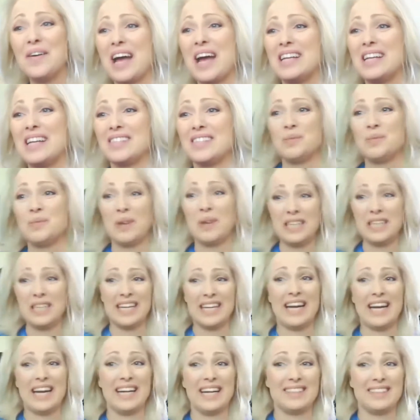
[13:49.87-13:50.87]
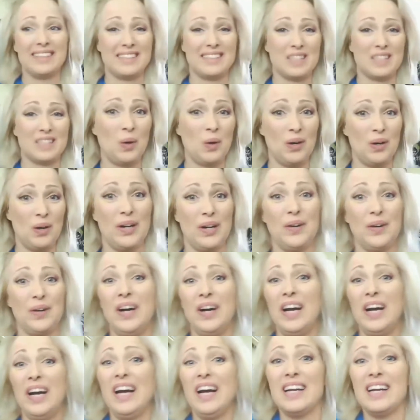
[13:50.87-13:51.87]
Okay, so Monday,
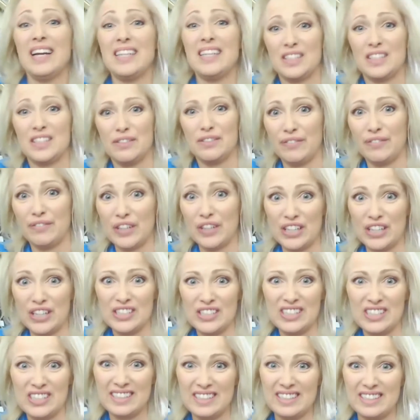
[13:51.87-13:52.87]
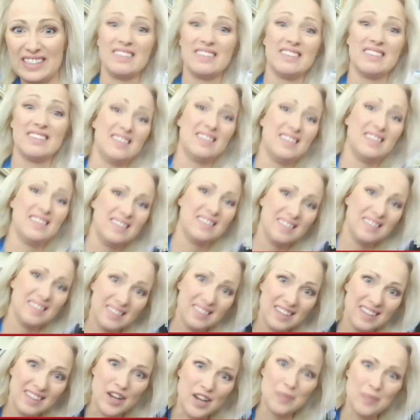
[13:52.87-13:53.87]
tomorrow, is your first
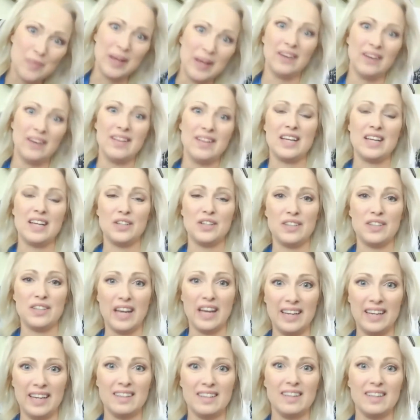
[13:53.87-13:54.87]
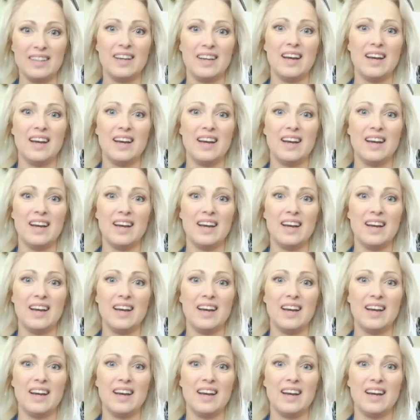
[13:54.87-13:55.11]
email that you get.